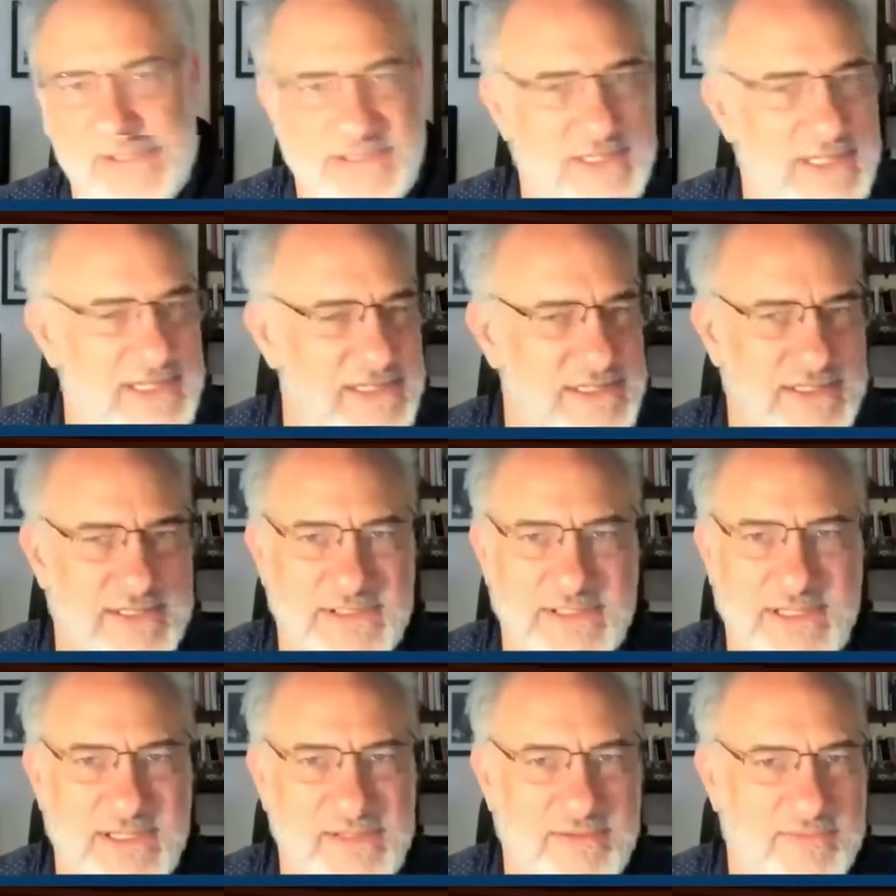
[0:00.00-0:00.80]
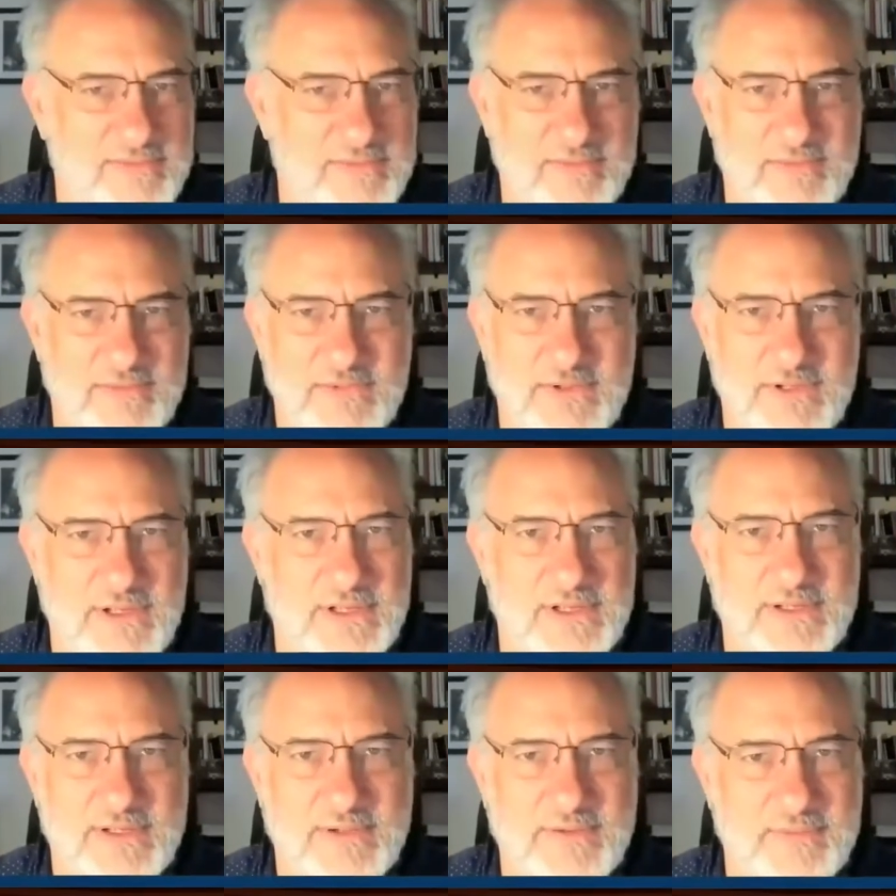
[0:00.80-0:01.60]
they delete,
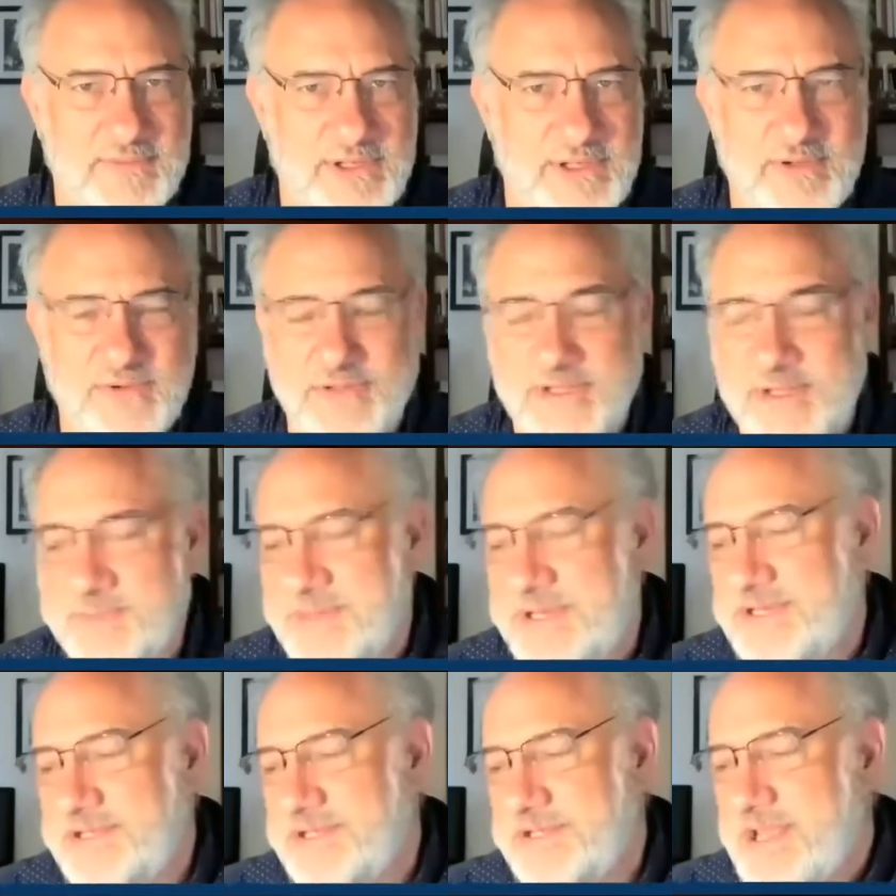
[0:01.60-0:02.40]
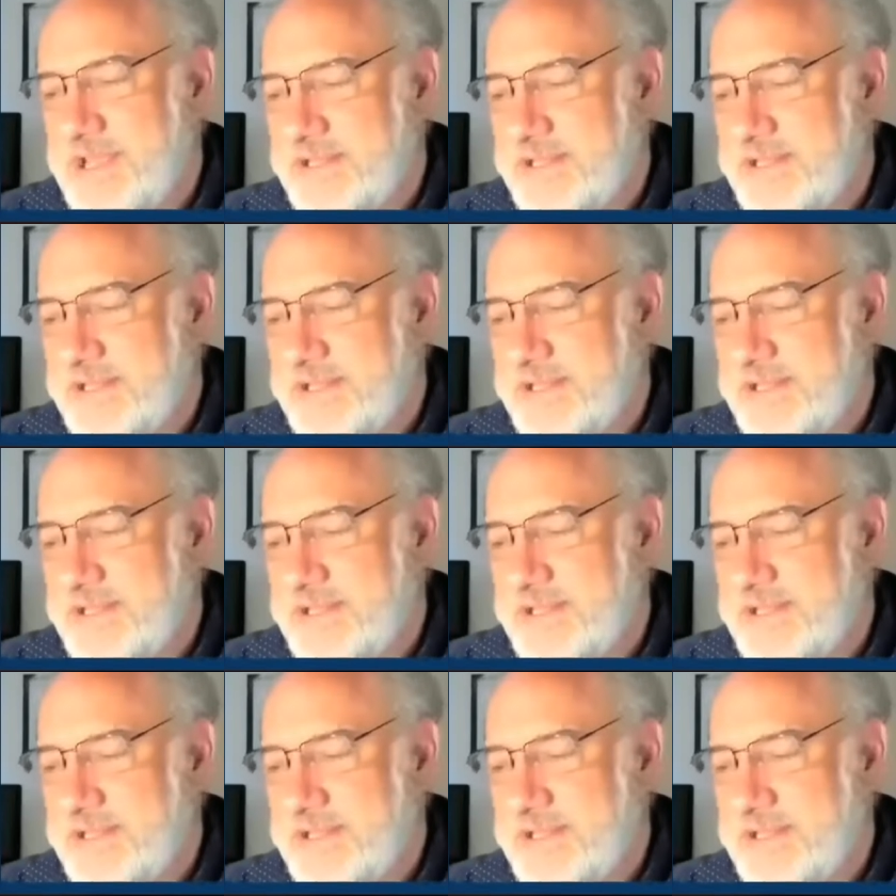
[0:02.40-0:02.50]
uh, you know, they mean,